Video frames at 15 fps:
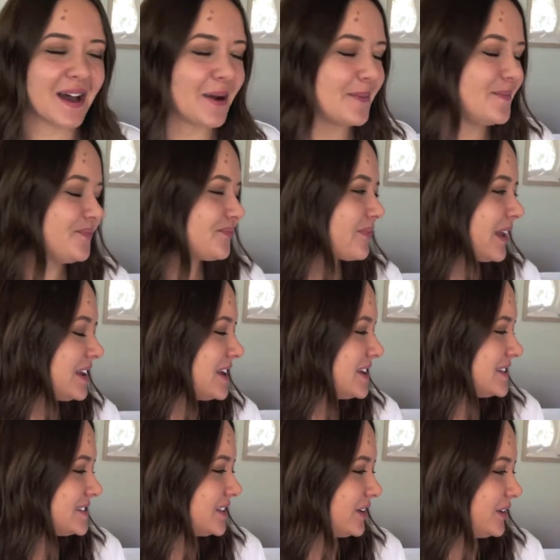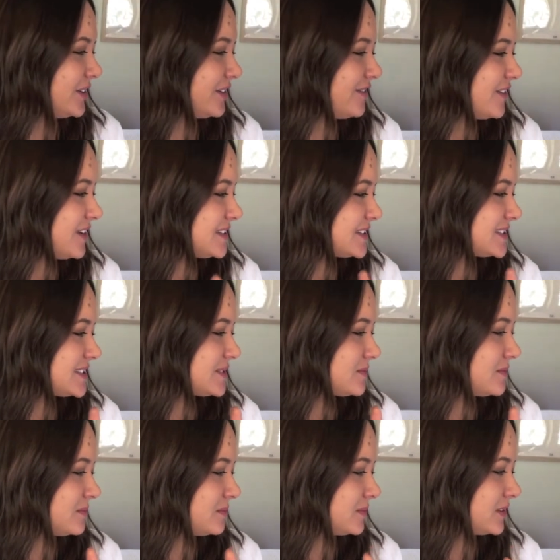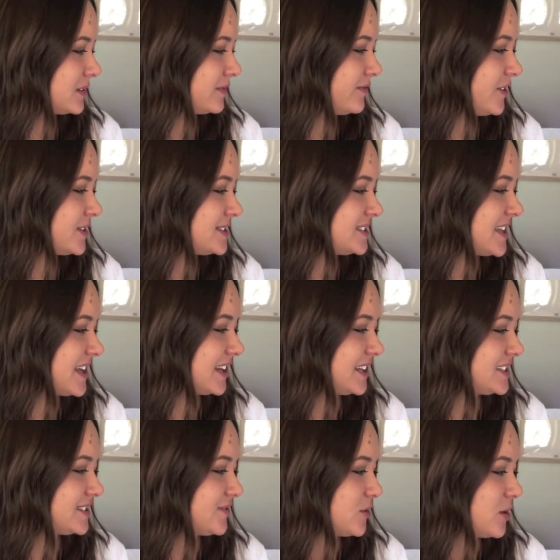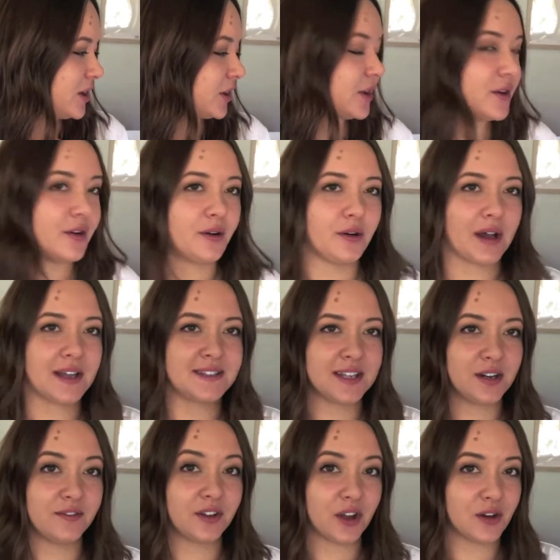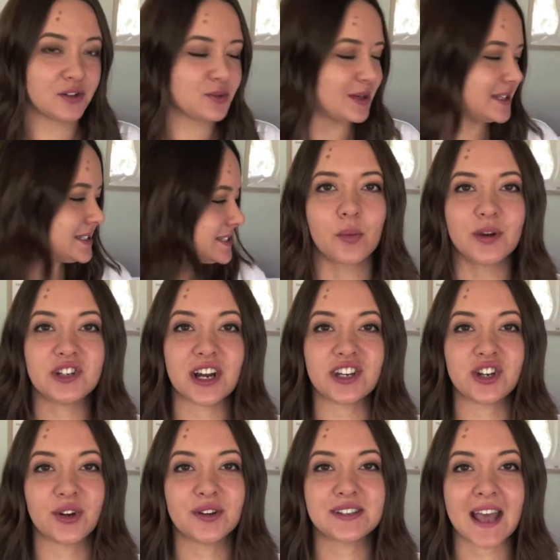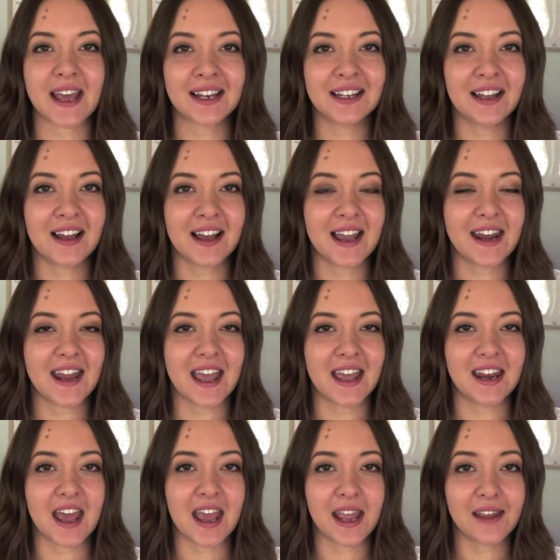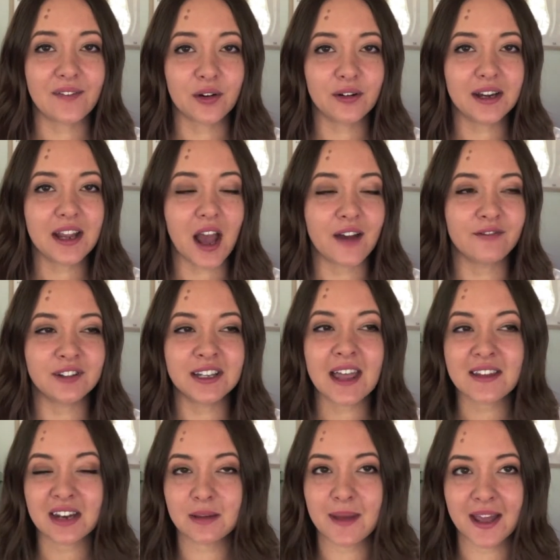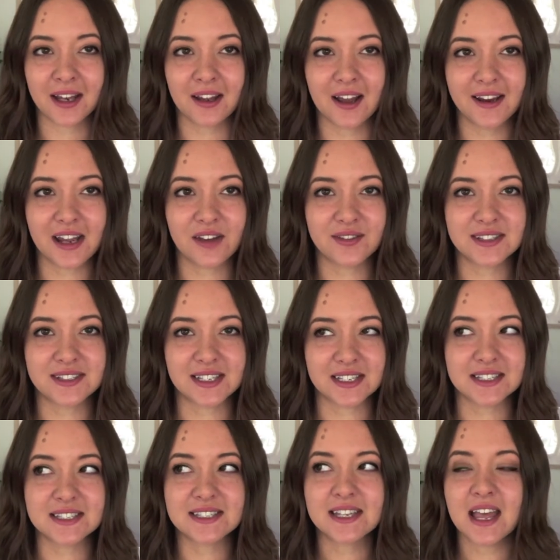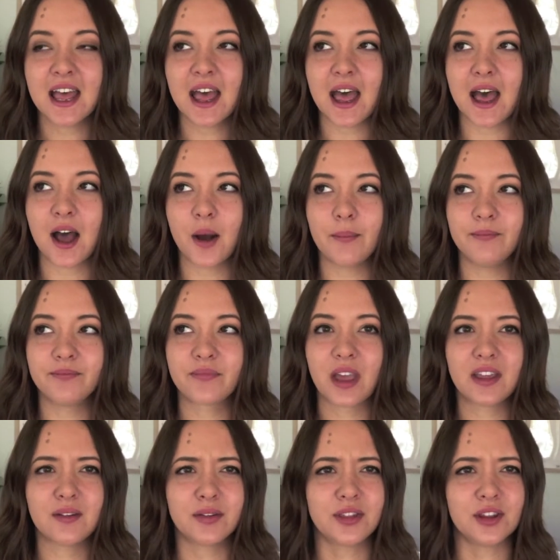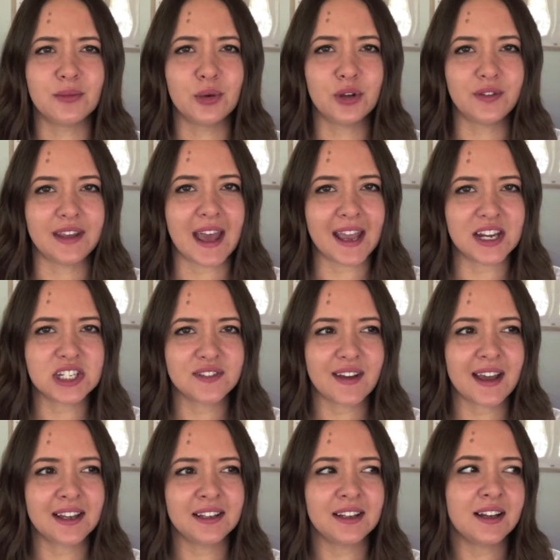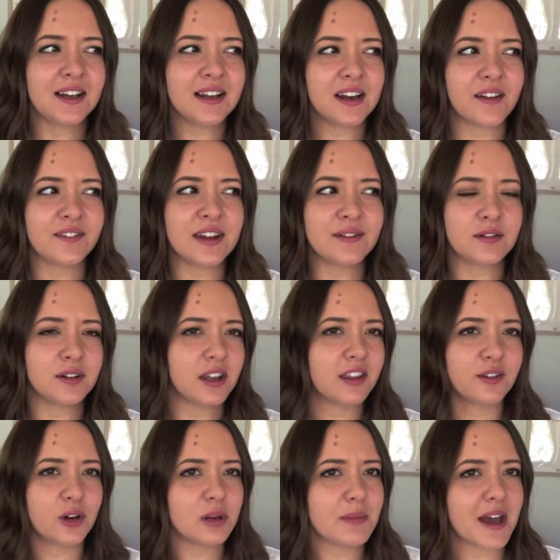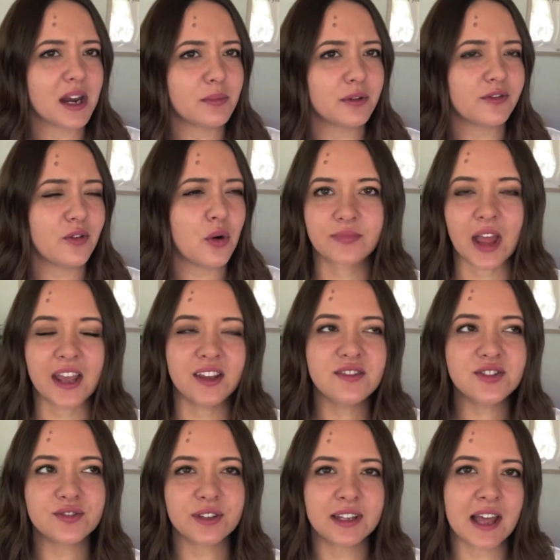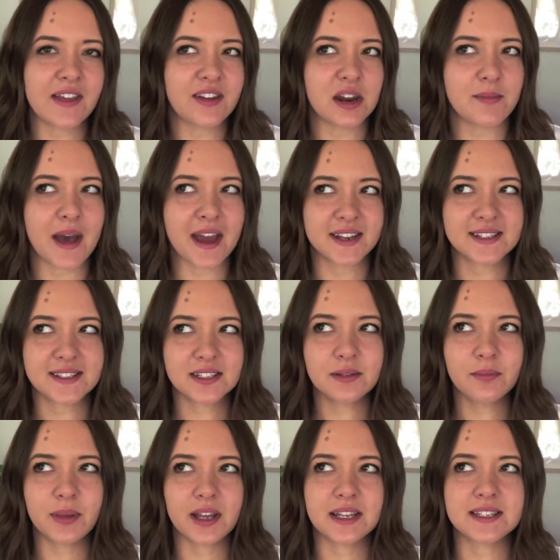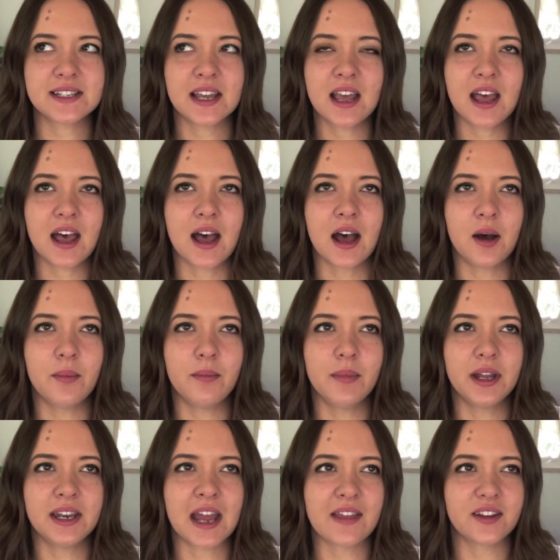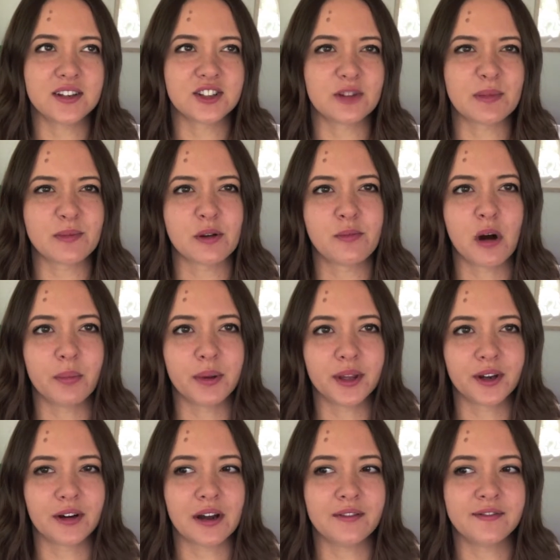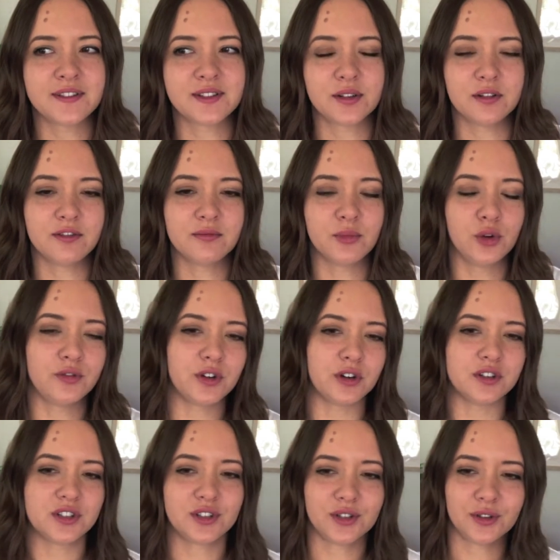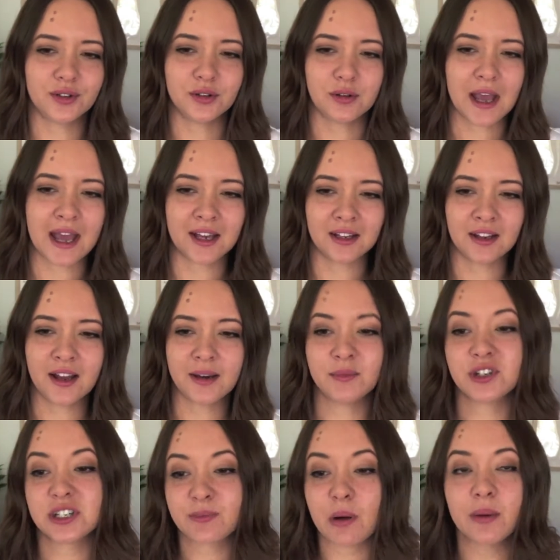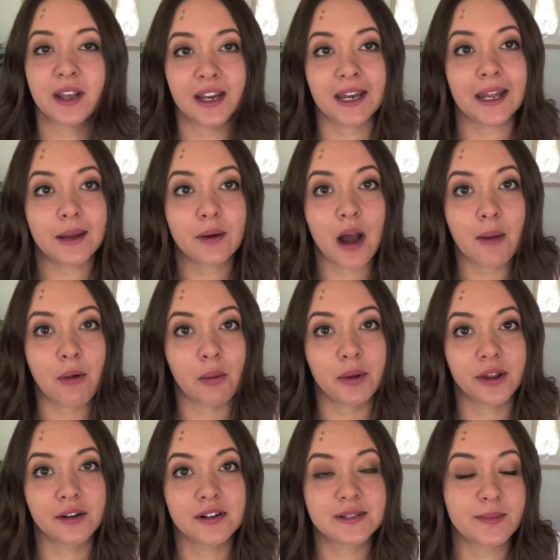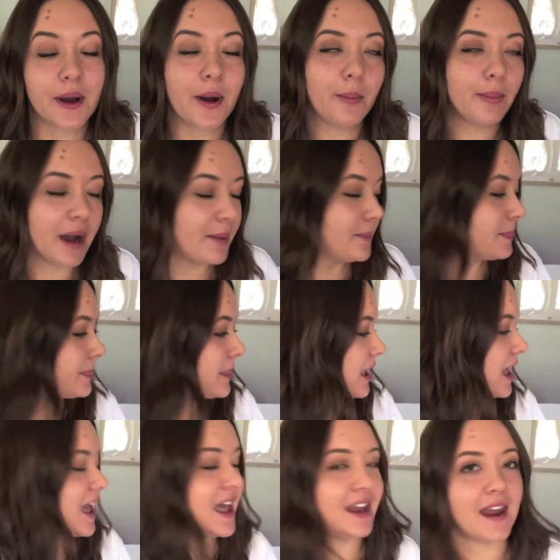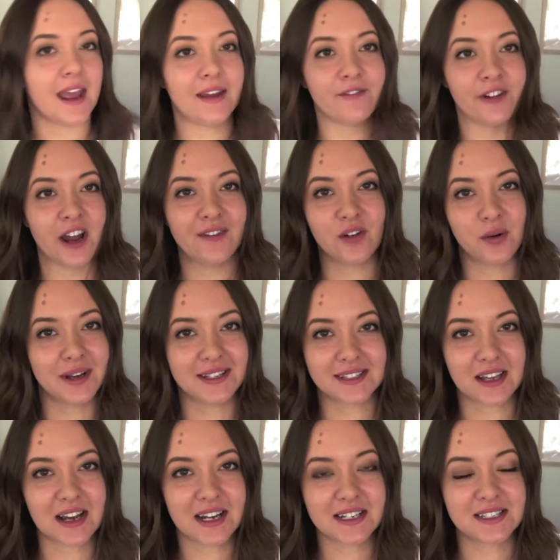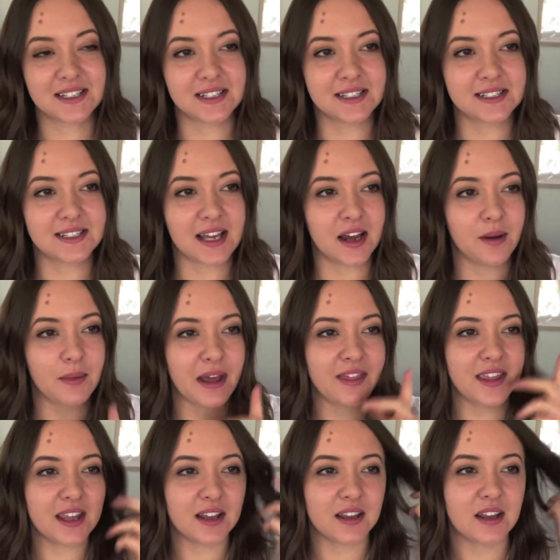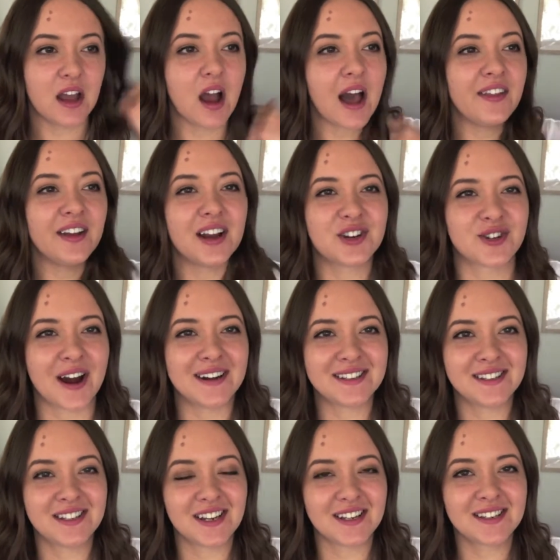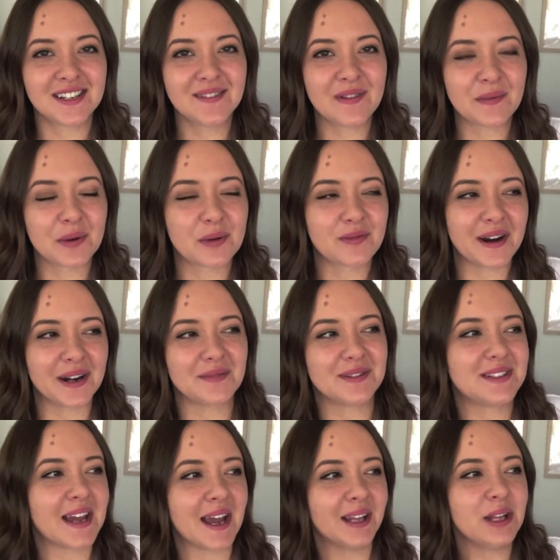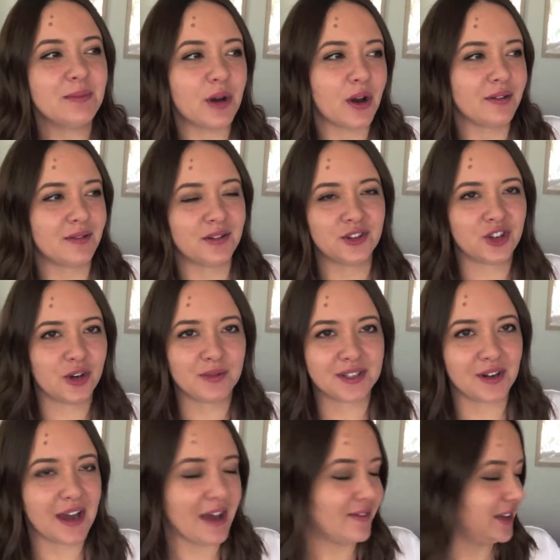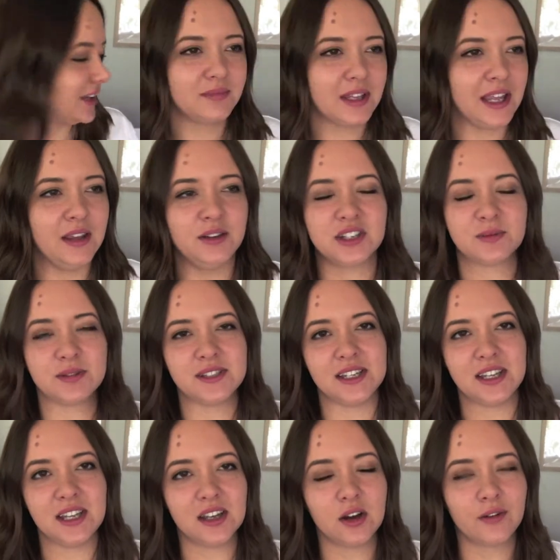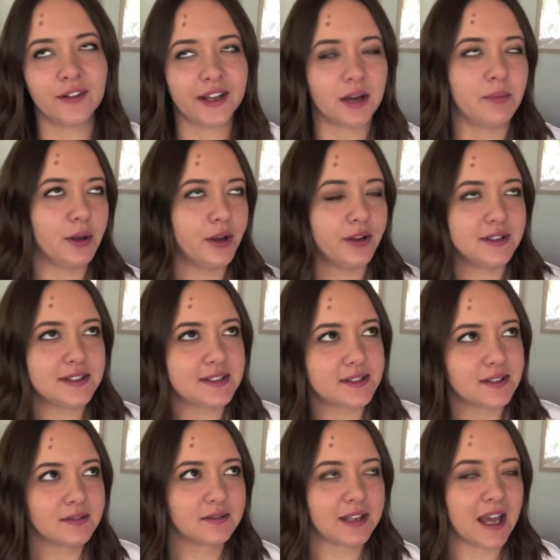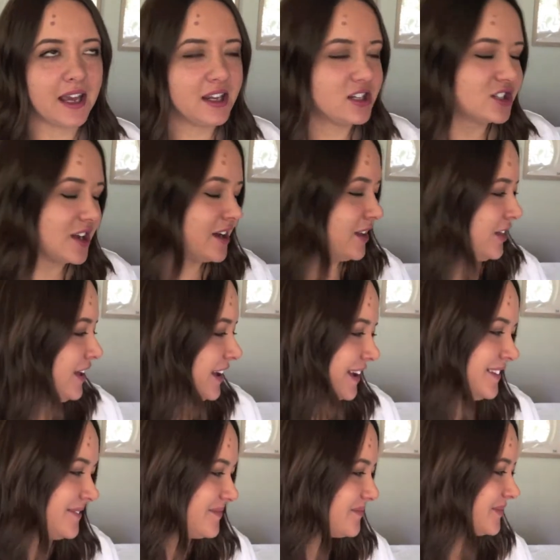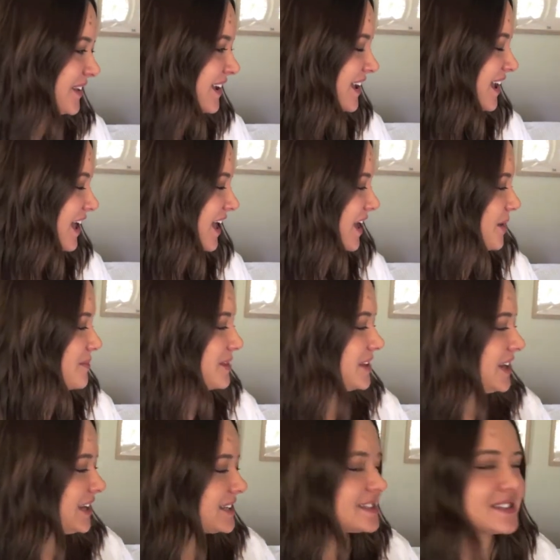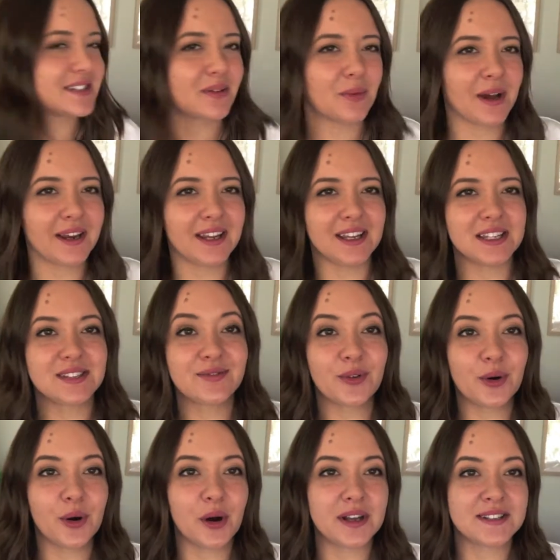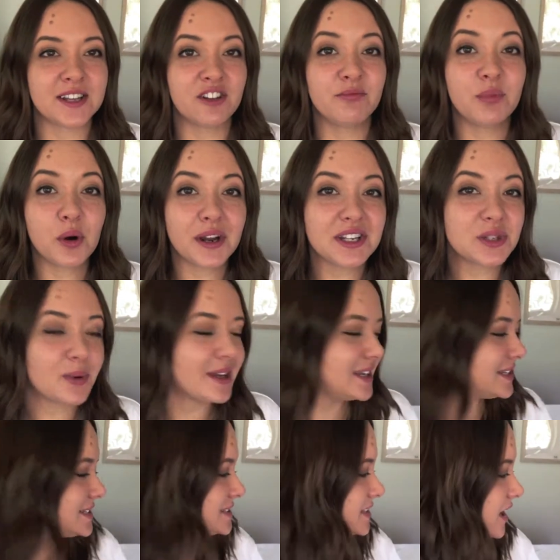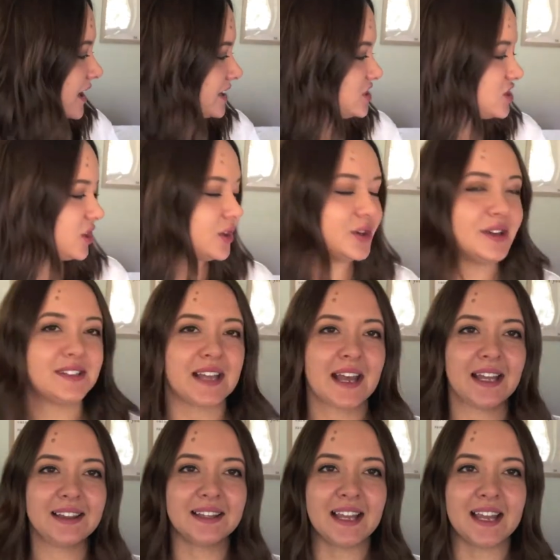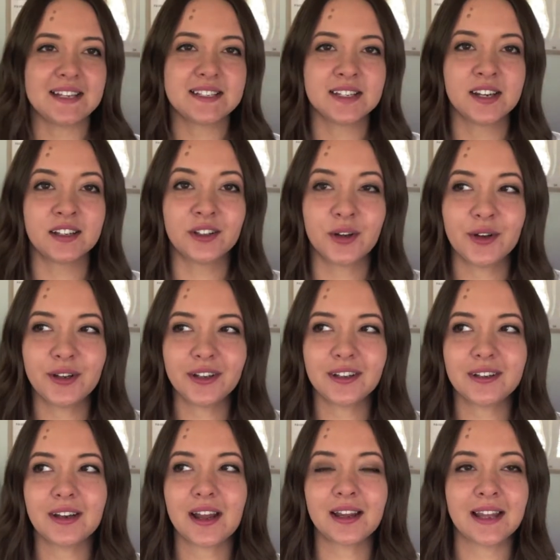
Um, so the first The first set is for a girl, a set of girl twins, which I chose Adeline and Avery. I've really liked the name Adeline ever since um, the movie Age of Adeline. I've never really thought about it before. I used to really like the name Addison, but um, now that it's got a bit more popular, I've sort of moved on to Adeline, which is probably going to get quite popular as well. But and Avery I've always liked since um, I think I think I tried to suggest it when we were pregnant with Taylor, but Joe was not having it. He just was thinking of like a bird's cage kind of thing. Um, the next one is for a set of boy twins. I chose Landon and Logan.